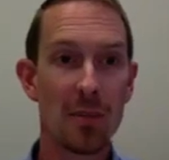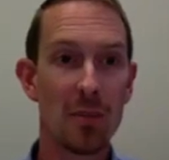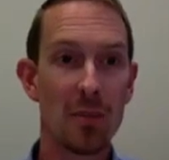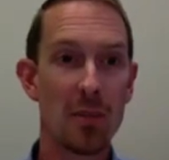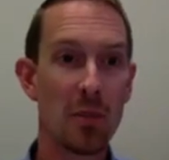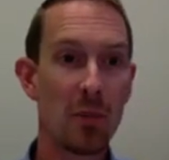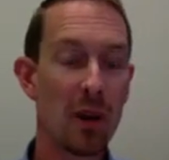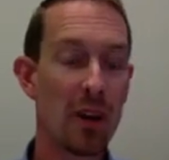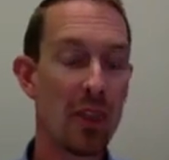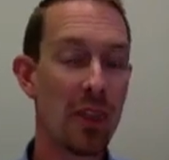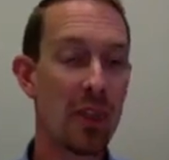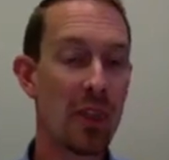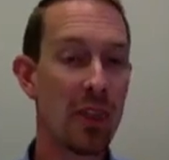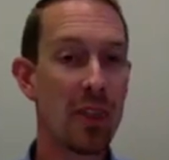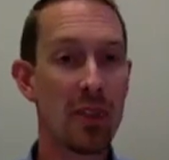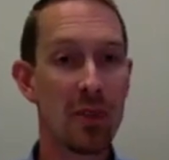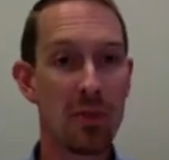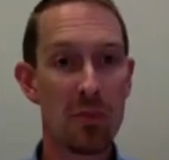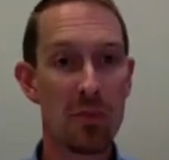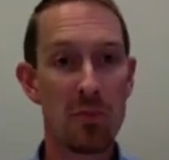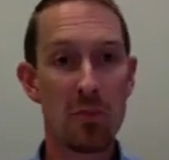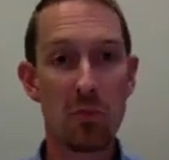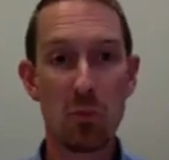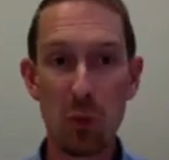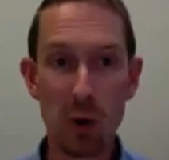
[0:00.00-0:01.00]
with
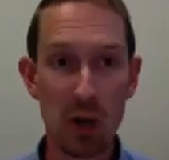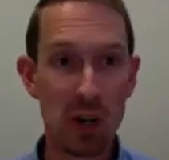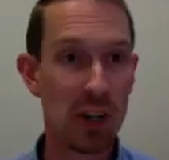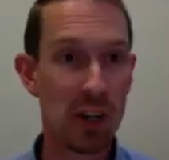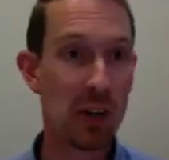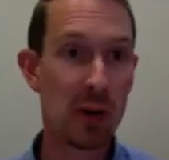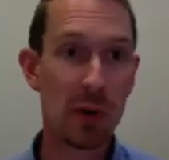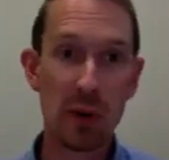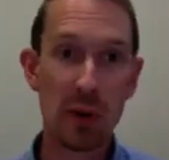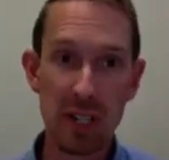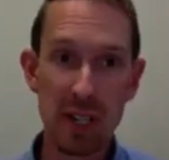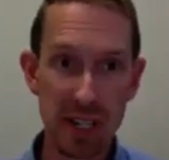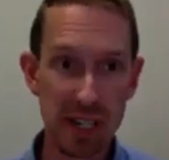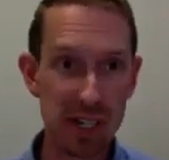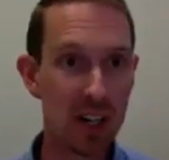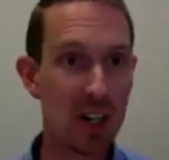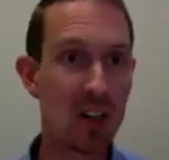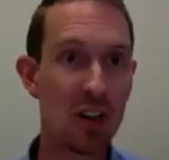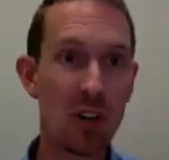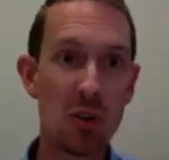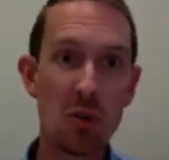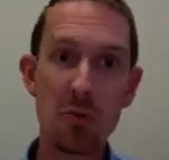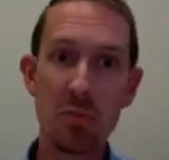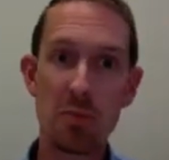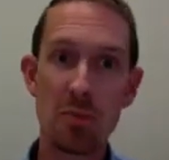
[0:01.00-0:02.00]
where you're going to
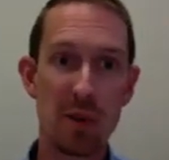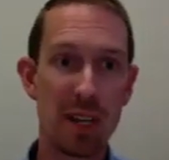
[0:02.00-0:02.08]
go